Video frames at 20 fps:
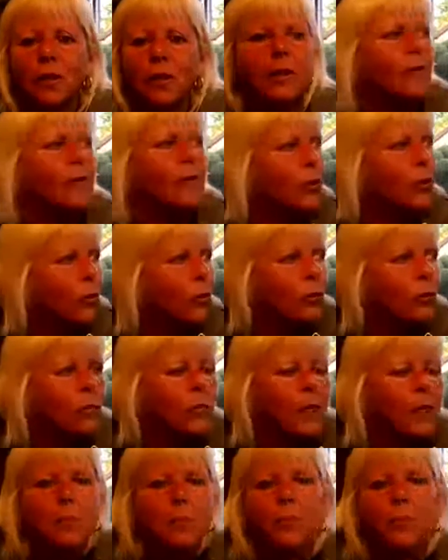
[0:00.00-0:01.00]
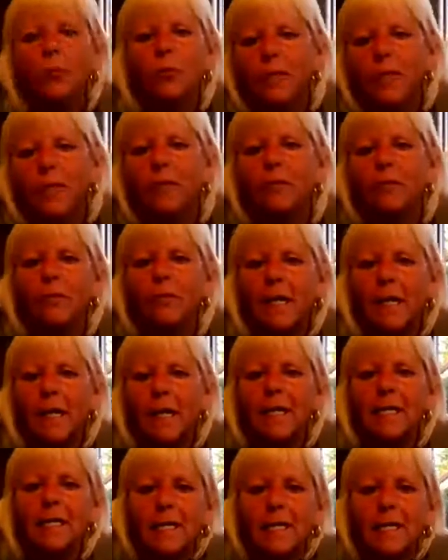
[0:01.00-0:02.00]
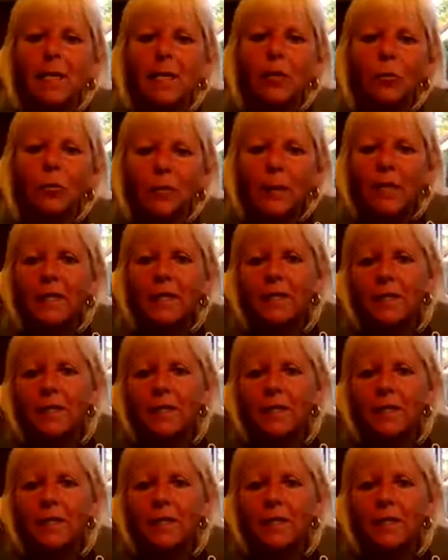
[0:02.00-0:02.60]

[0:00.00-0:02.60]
go play ball with it, relax it again, come back into